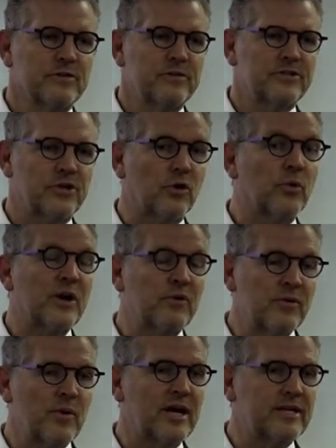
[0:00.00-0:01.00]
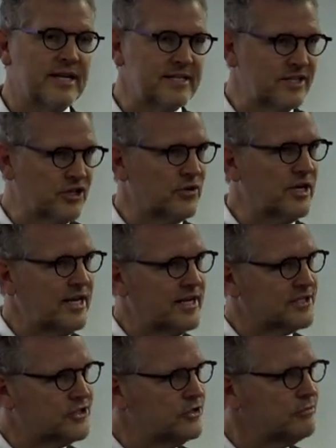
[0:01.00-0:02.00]
so quick rewind, I did go to
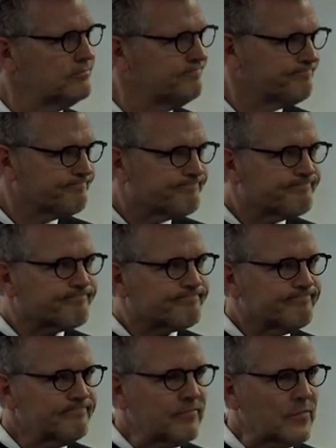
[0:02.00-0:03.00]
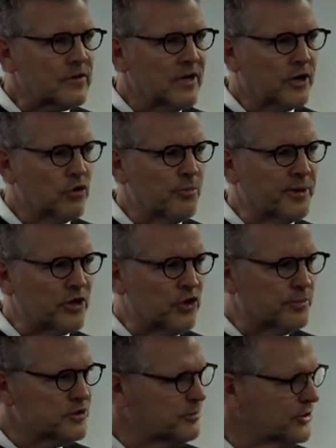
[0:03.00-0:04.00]
ESU. I grew up in
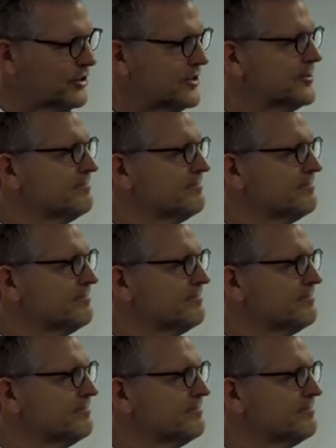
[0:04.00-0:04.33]
Coopersburg.